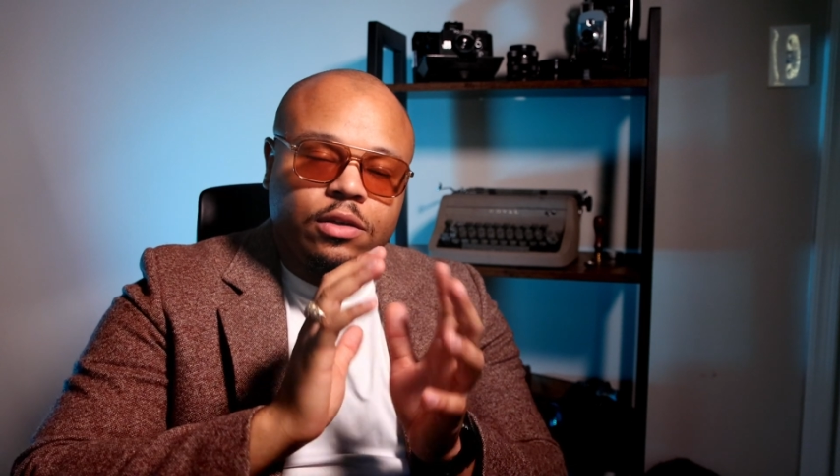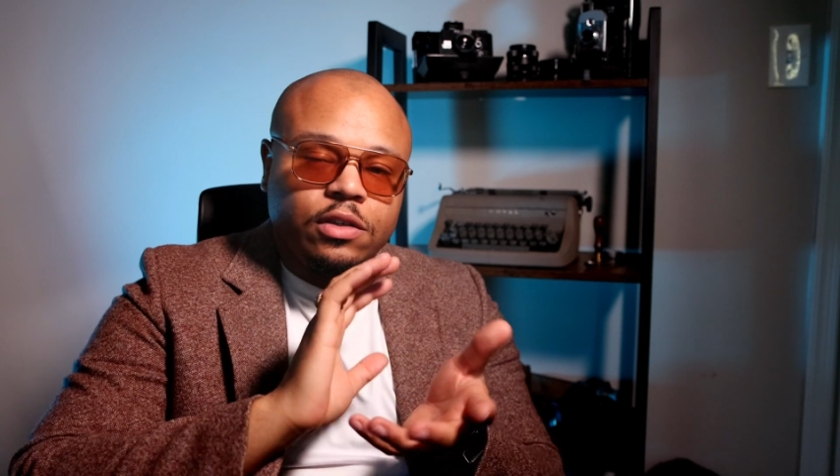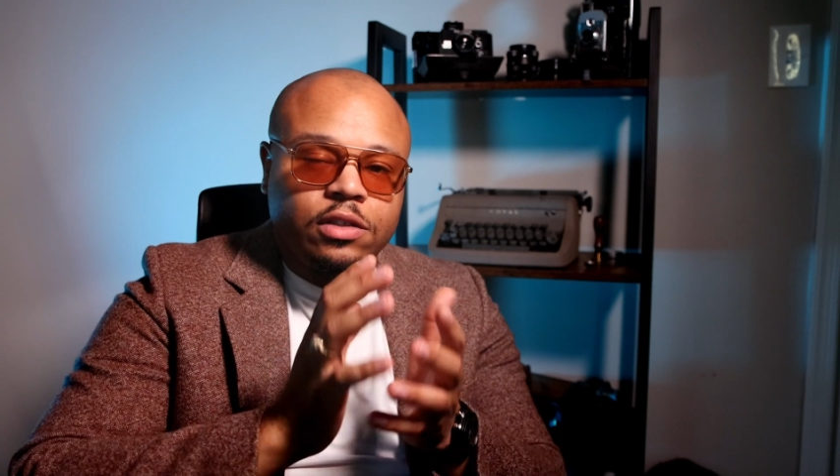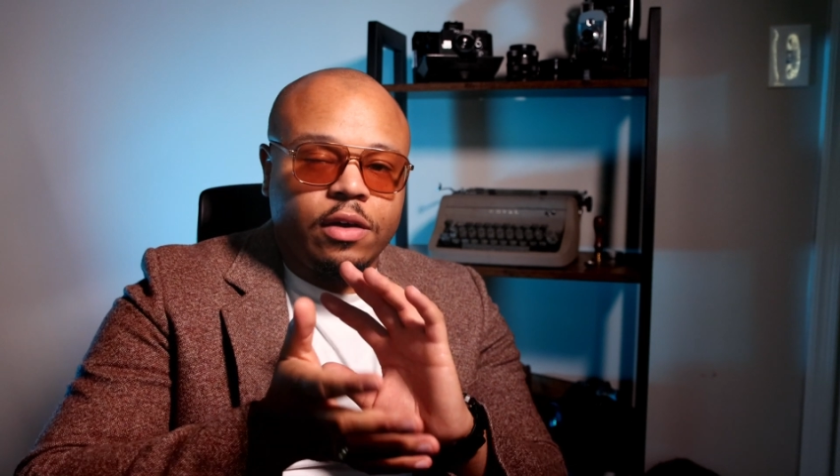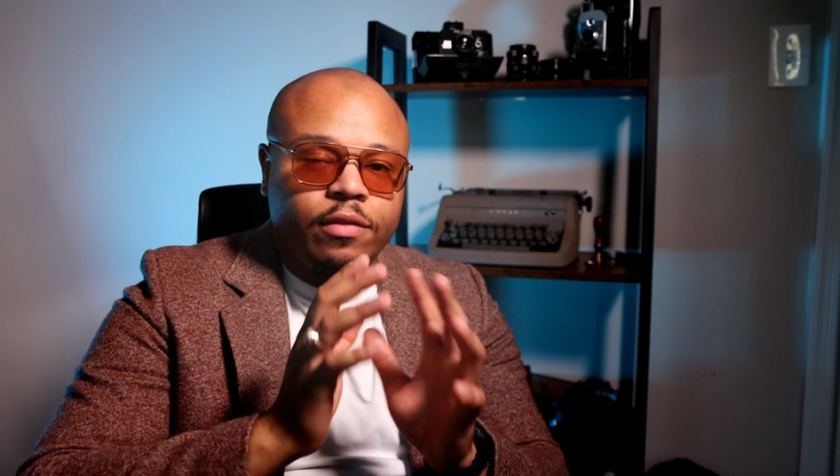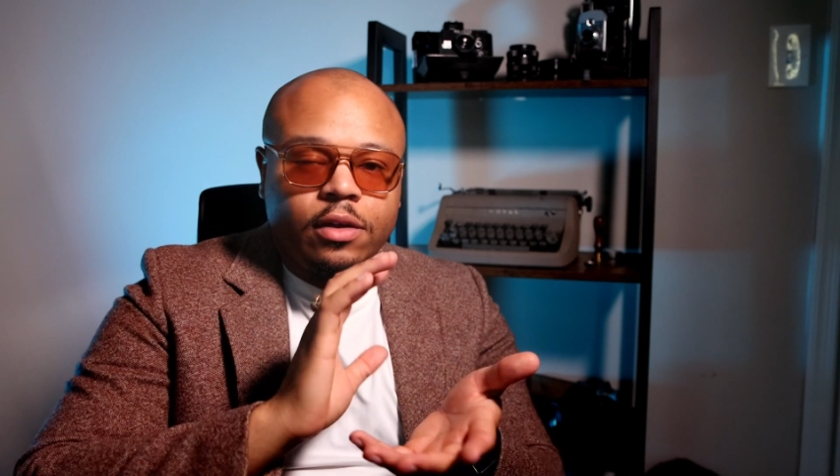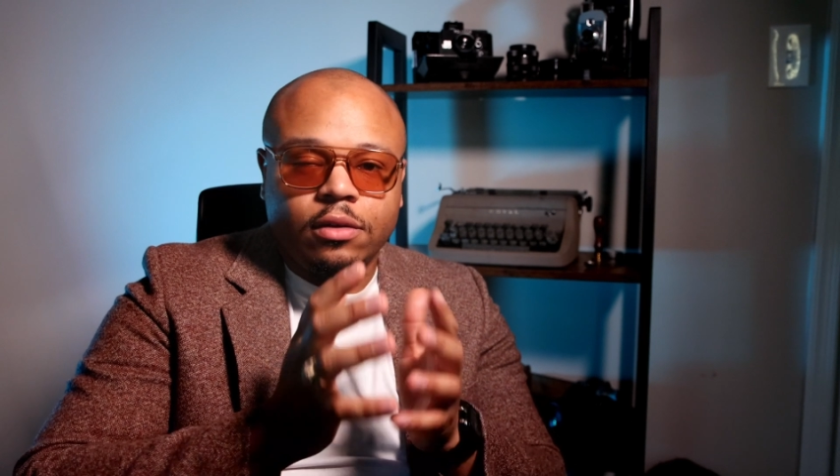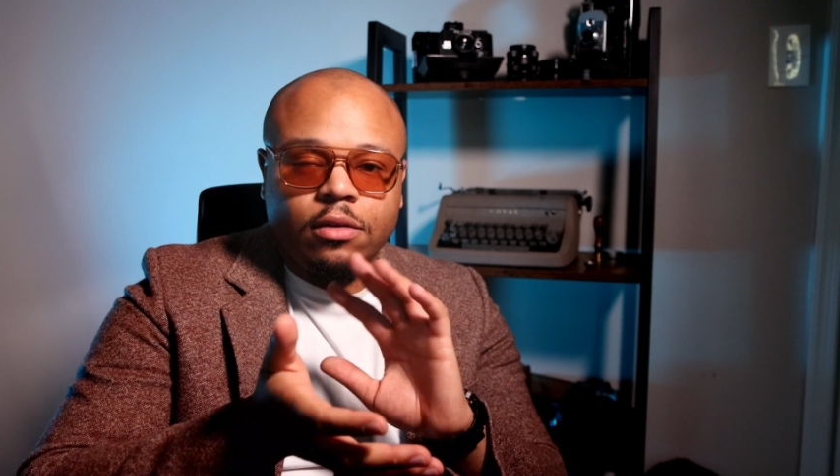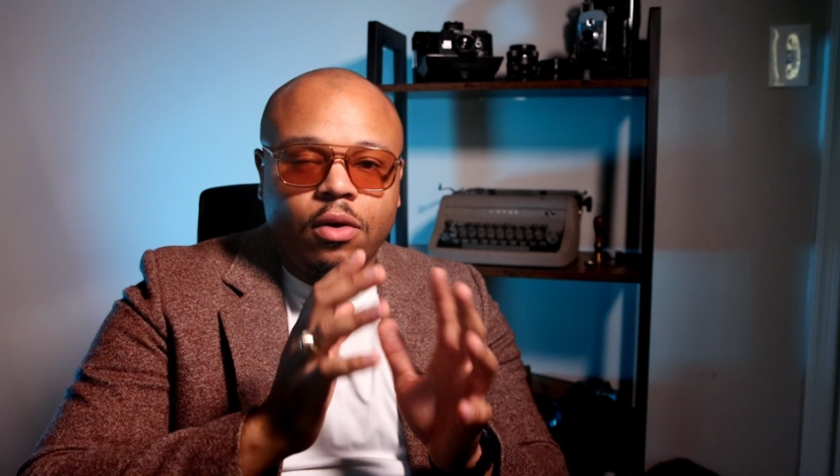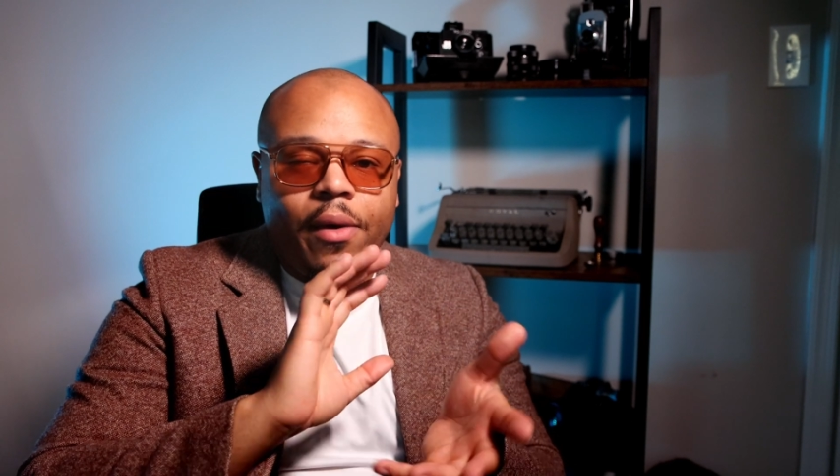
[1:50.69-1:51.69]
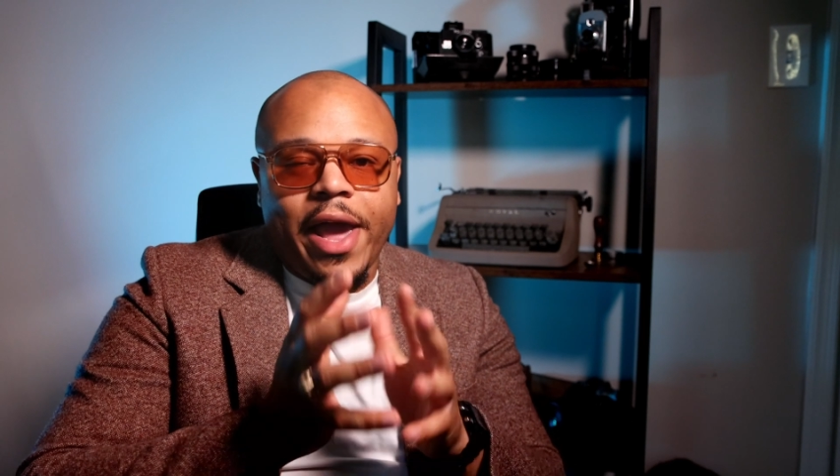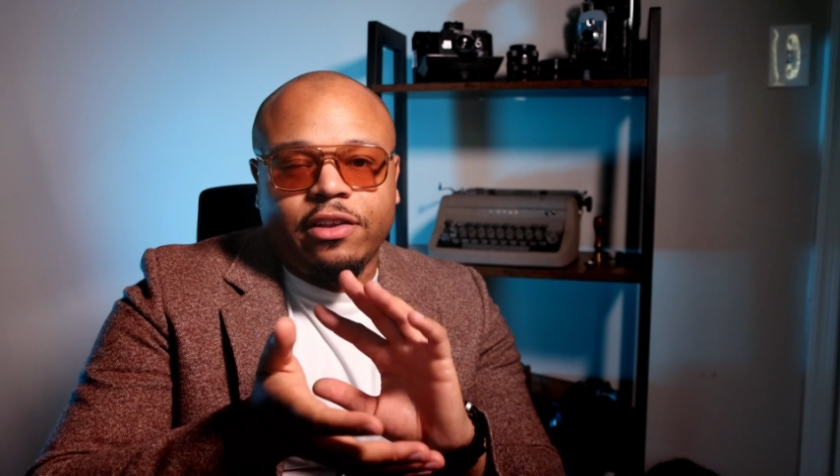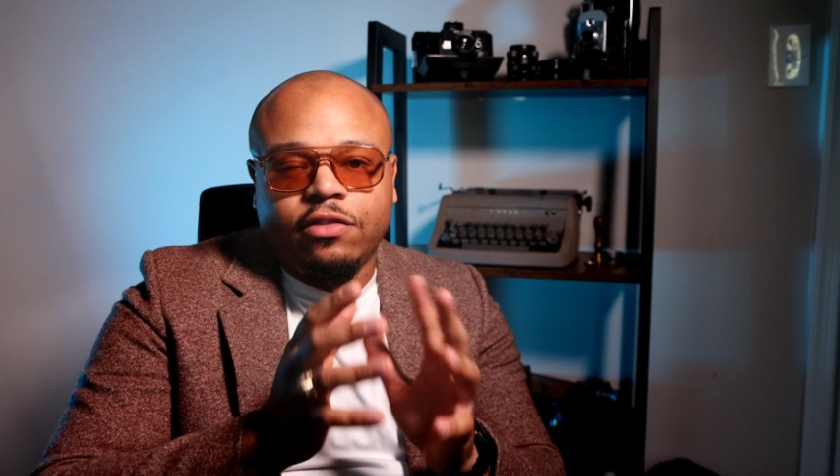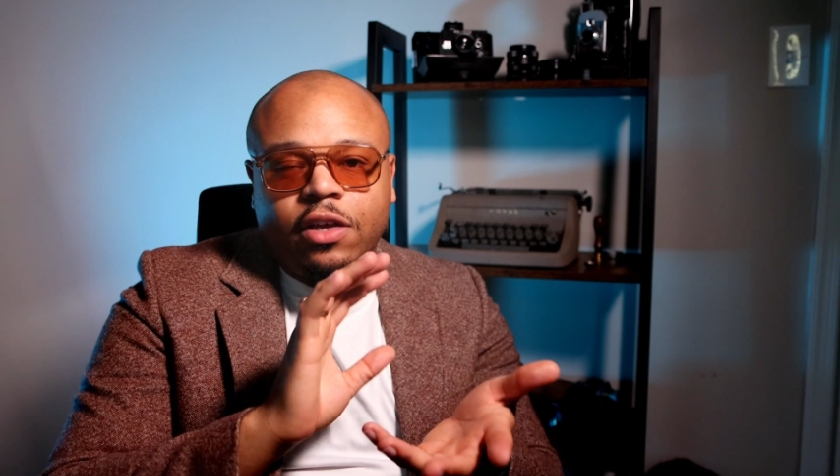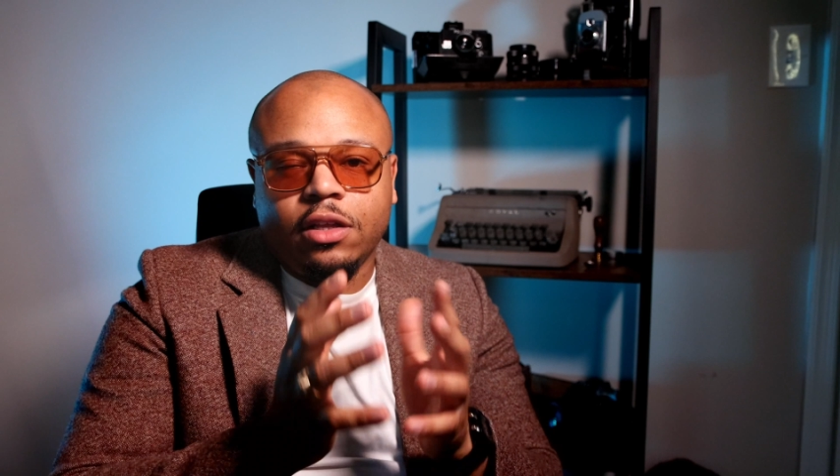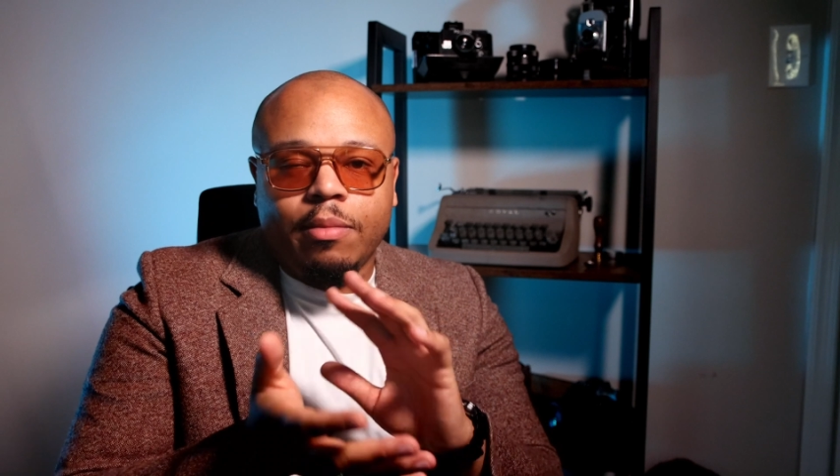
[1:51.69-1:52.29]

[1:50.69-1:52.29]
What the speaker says: Just give it, agitate